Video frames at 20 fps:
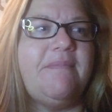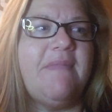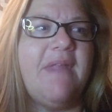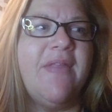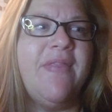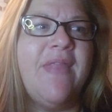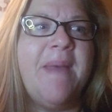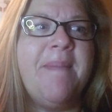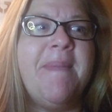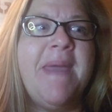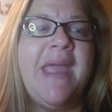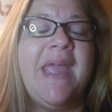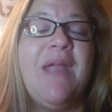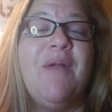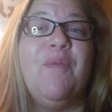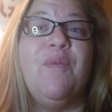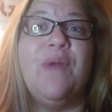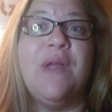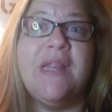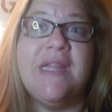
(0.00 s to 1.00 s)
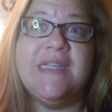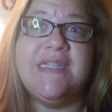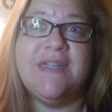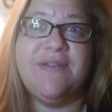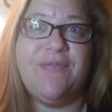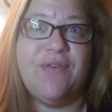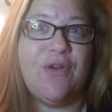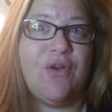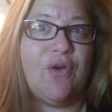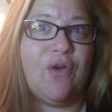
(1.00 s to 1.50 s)
that make it really
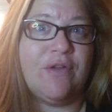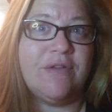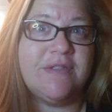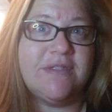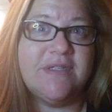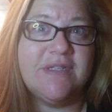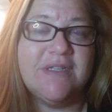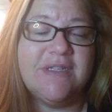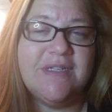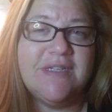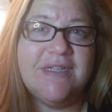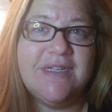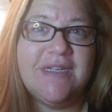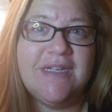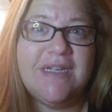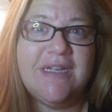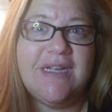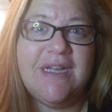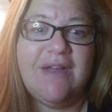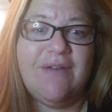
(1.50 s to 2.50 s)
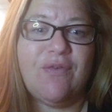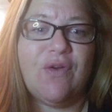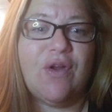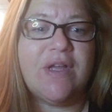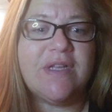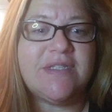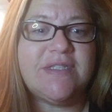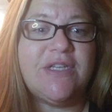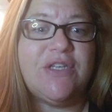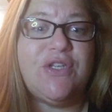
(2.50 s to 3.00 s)
difficult for
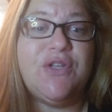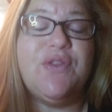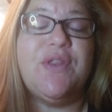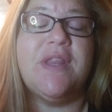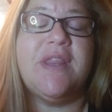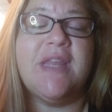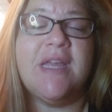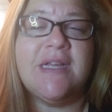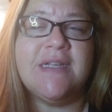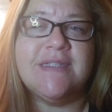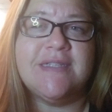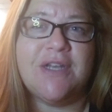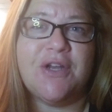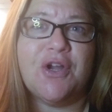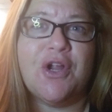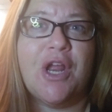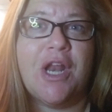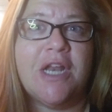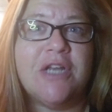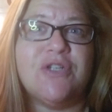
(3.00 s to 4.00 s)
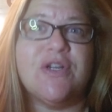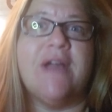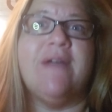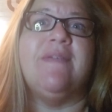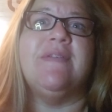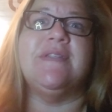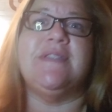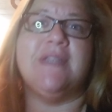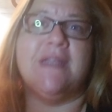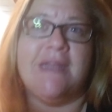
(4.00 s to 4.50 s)
us to do the things that are going to
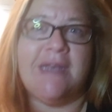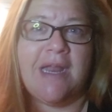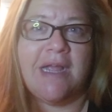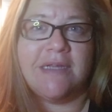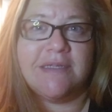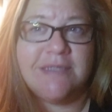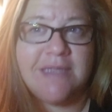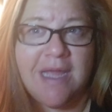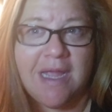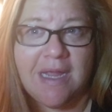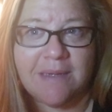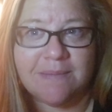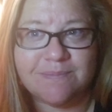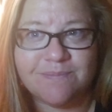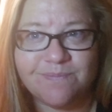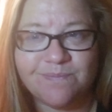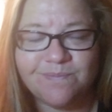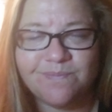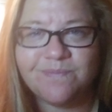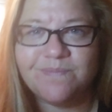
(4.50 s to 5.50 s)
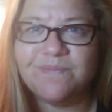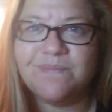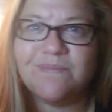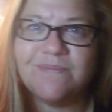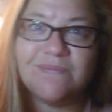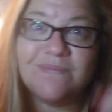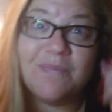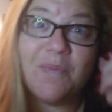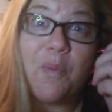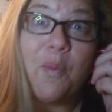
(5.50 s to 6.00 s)
drive us to the next thing.
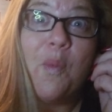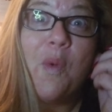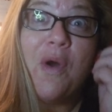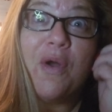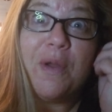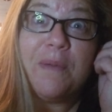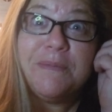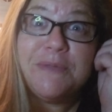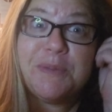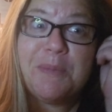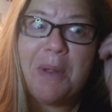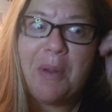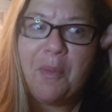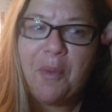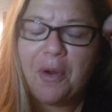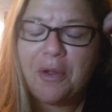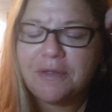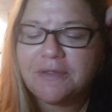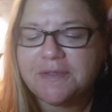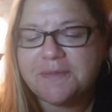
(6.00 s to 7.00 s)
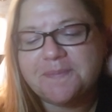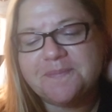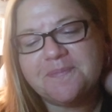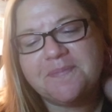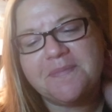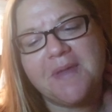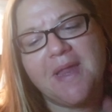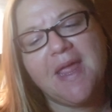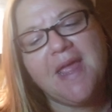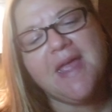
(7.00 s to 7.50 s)
Welcome to my world.
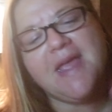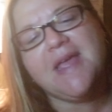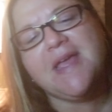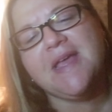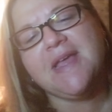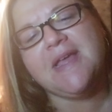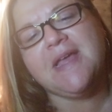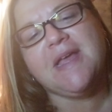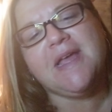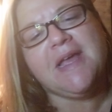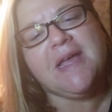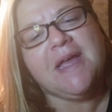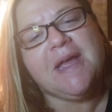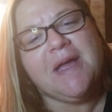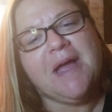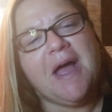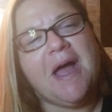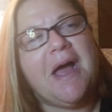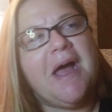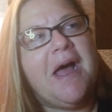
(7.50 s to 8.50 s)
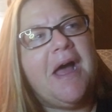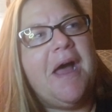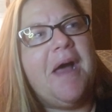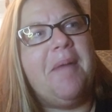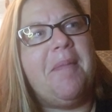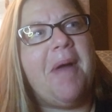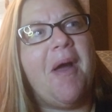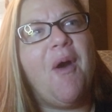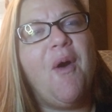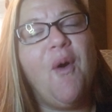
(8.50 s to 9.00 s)

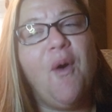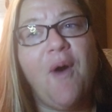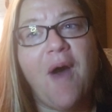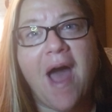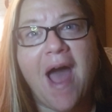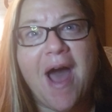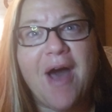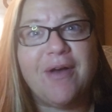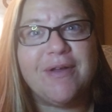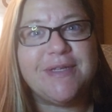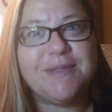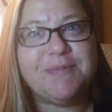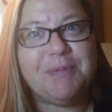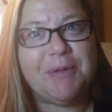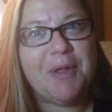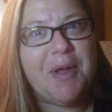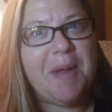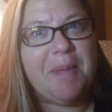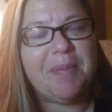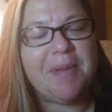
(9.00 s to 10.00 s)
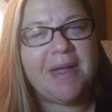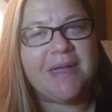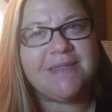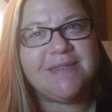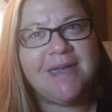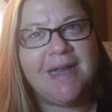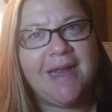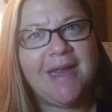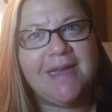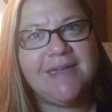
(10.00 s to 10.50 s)
My whole house blew up last
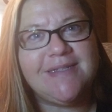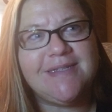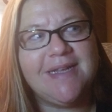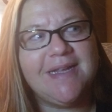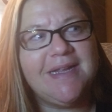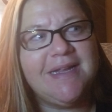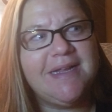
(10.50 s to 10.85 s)
night.